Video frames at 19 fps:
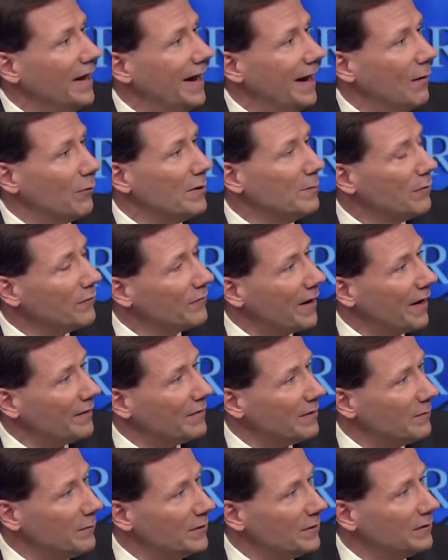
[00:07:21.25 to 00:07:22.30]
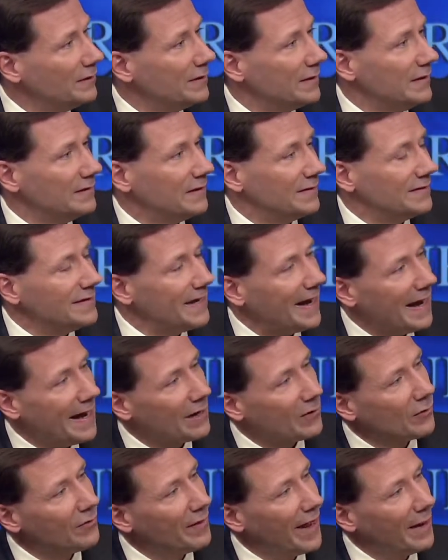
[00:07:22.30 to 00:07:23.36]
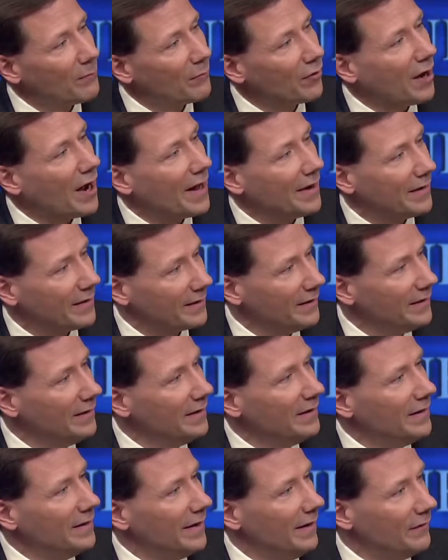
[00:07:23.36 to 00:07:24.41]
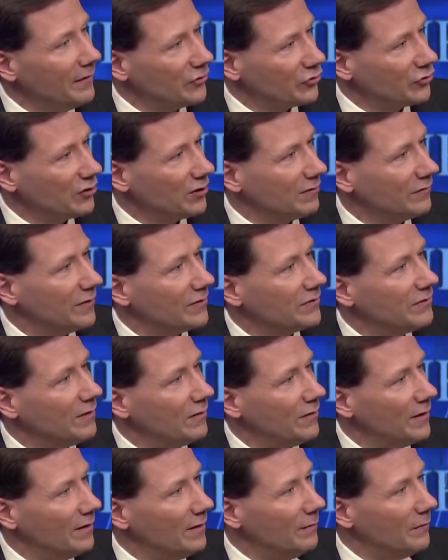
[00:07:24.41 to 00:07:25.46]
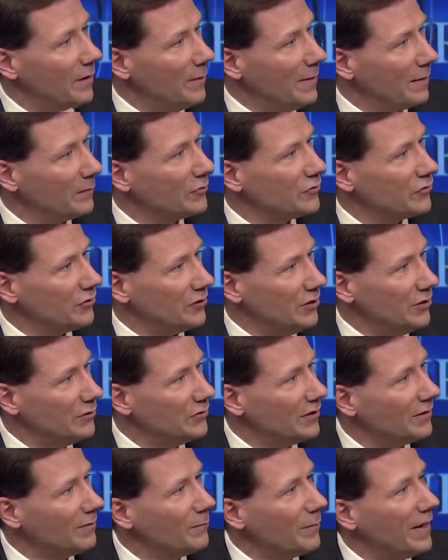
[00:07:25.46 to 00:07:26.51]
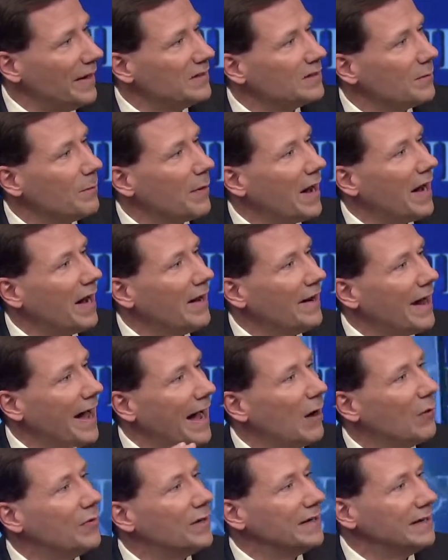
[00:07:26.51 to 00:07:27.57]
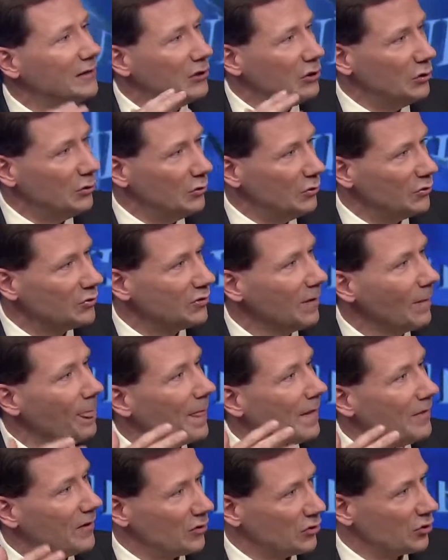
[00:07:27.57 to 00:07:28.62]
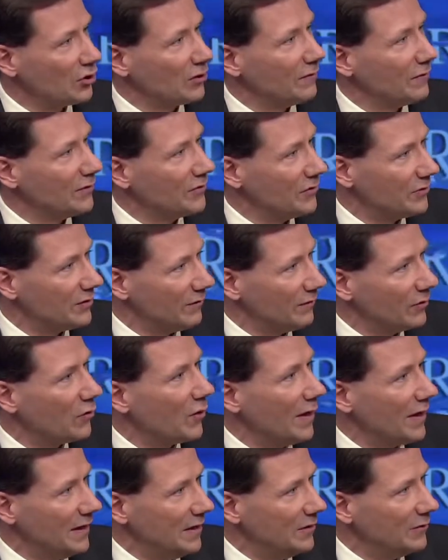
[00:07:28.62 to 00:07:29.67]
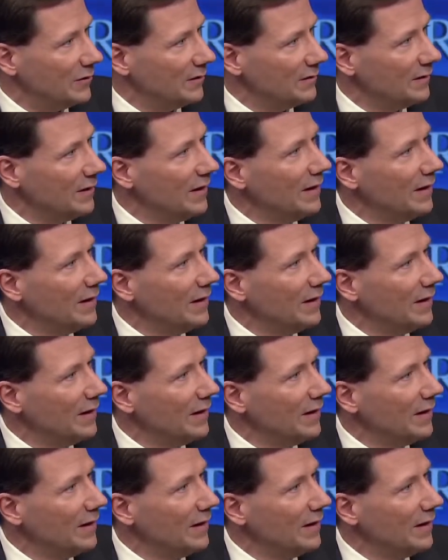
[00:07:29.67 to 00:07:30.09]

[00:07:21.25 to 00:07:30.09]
And we provide the ability to tailor that product in the service that the members are using based upon how they use the services of the credit union.